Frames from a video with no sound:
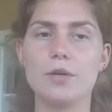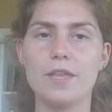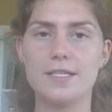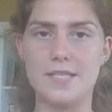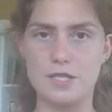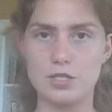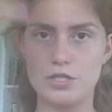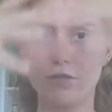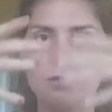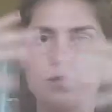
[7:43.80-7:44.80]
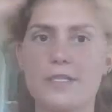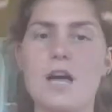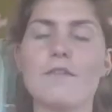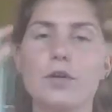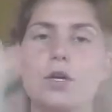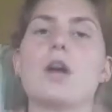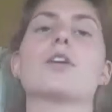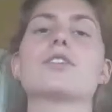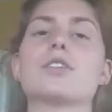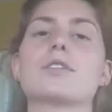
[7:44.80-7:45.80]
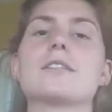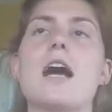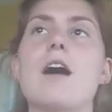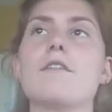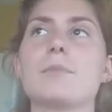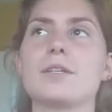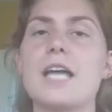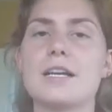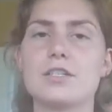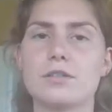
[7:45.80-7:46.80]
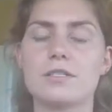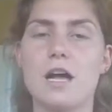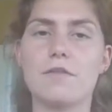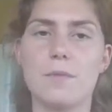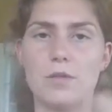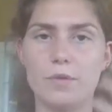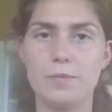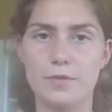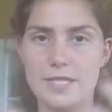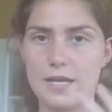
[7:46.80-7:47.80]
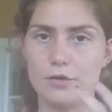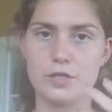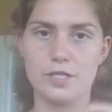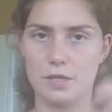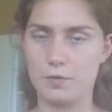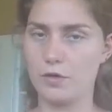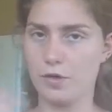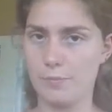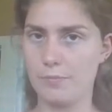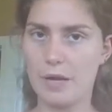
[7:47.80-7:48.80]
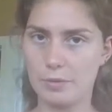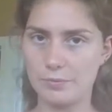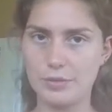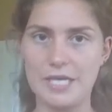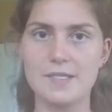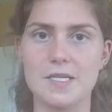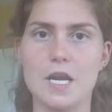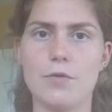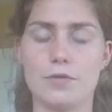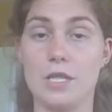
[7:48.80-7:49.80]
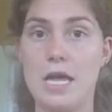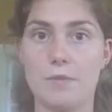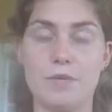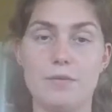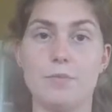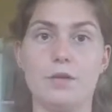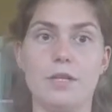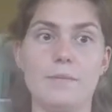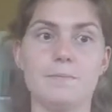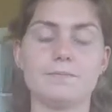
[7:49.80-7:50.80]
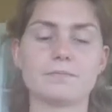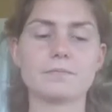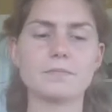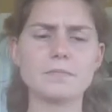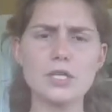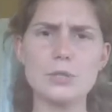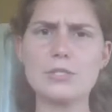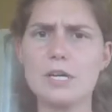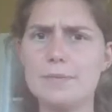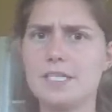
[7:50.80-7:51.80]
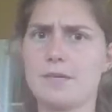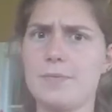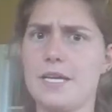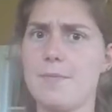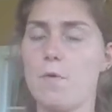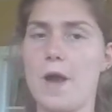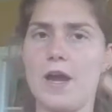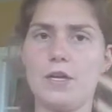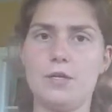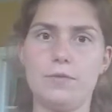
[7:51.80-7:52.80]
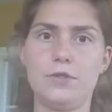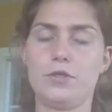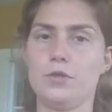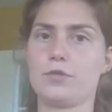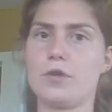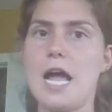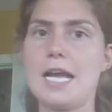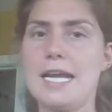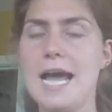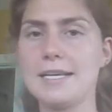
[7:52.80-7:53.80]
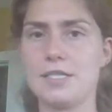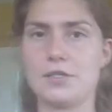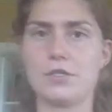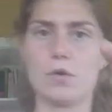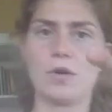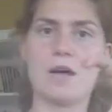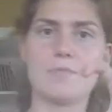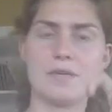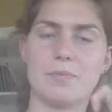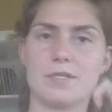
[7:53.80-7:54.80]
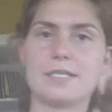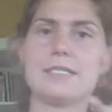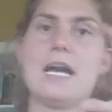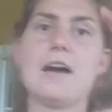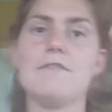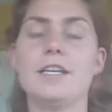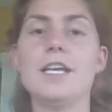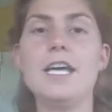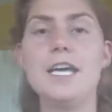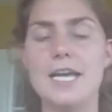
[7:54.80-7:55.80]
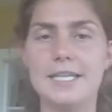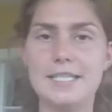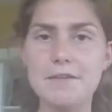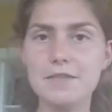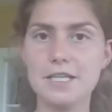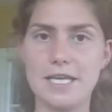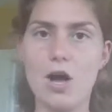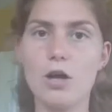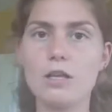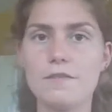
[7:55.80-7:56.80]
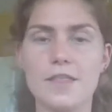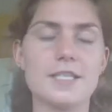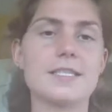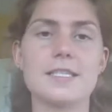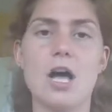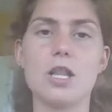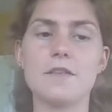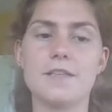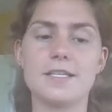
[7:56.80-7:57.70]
you know, they say shield yourself or guard yourself, protect yourself from other people's energies. Like when you're in a public place, you know, and there's a lot of people, and you start to become aware, and you're trying not to soak up people's stuff. And it definitely, all of this